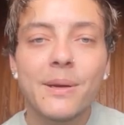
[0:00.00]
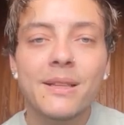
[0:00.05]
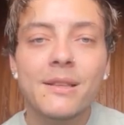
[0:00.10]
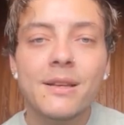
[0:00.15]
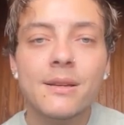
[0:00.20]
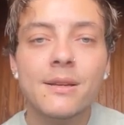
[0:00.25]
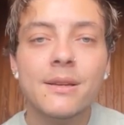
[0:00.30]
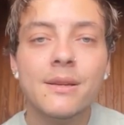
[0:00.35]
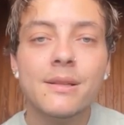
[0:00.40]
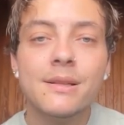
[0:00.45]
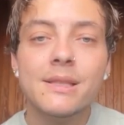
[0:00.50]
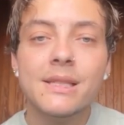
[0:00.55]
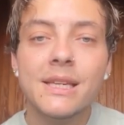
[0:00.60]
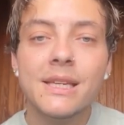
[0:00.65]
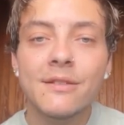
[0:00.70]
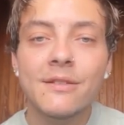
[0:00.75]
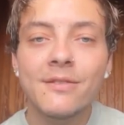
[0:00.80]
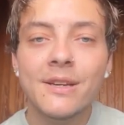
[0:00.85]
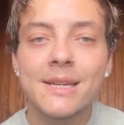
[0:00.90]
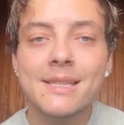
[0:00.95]
the
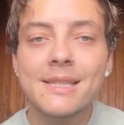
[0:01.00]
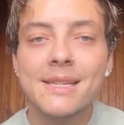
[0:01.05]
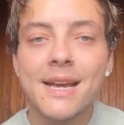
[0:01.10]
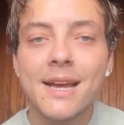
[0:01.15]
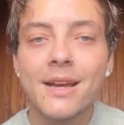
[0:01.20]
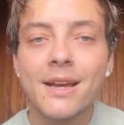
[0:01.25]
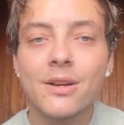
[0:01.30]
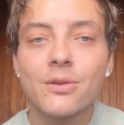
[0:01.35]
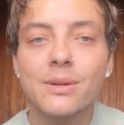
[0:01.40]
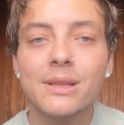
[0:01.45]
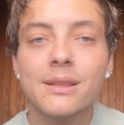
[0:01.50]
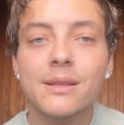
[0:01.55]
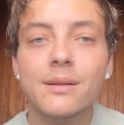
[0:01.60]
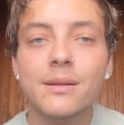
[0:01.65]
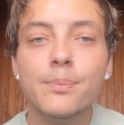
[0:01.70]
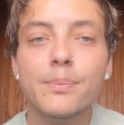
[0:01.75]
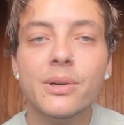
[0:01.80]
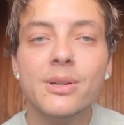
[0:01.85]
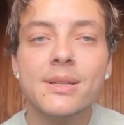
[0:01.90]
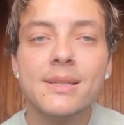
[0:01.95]
TV stand with the
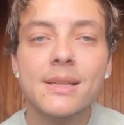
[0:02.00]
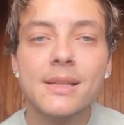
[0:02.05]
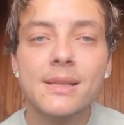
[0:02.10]
books and